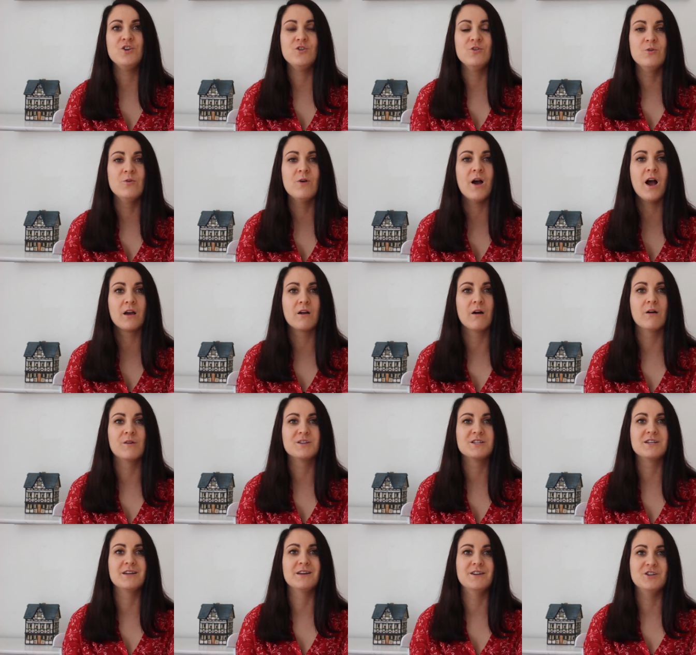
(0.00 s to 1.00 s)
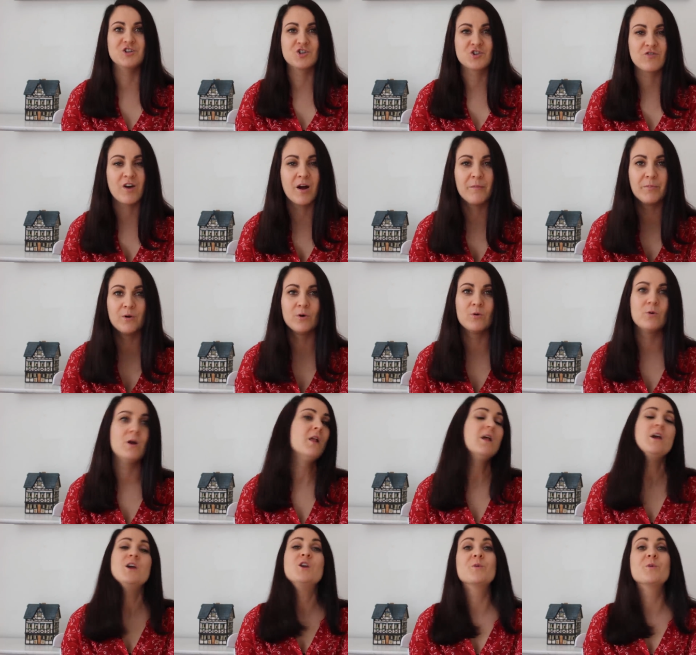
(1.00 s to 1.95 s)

You are going to get in trouble.